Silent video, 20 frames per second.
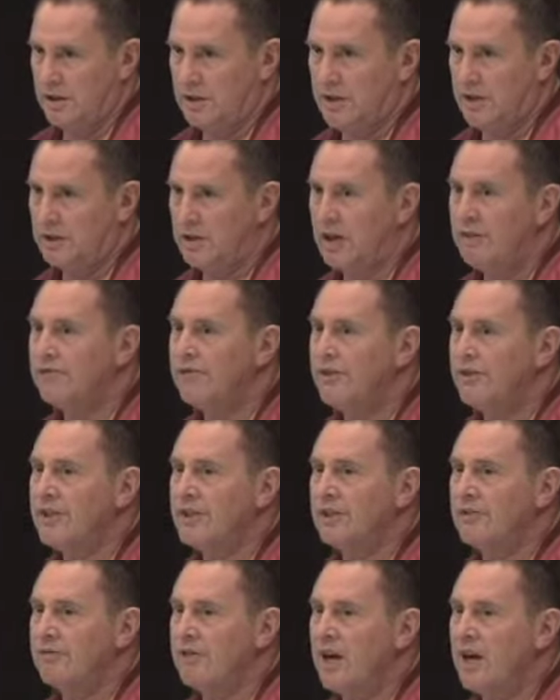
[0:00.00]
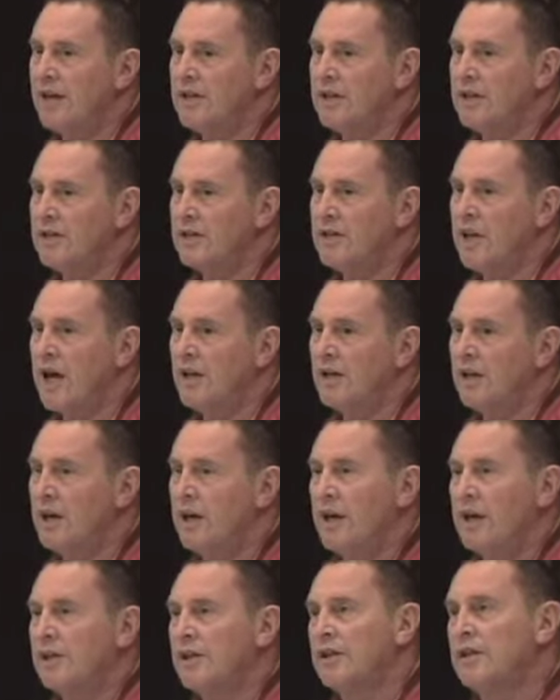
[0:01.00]
The love for the divine is not,
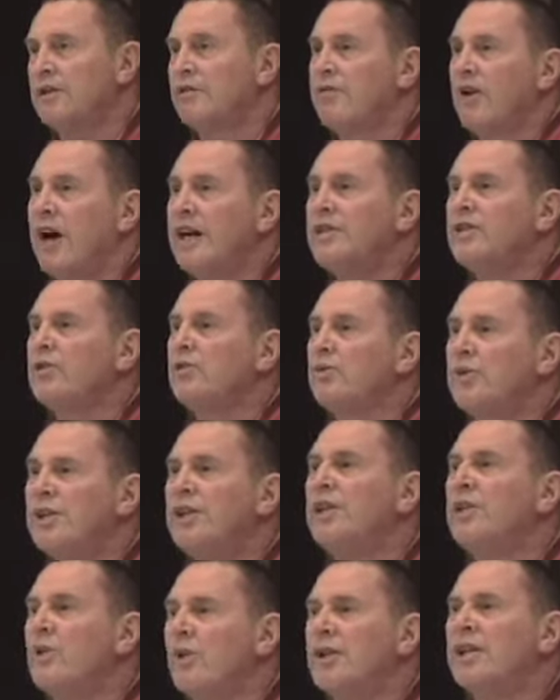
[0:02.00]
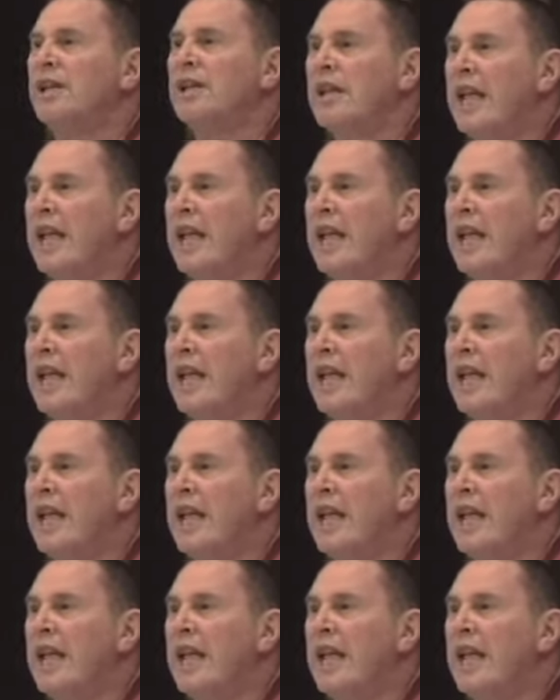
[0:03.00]
the divine's really going to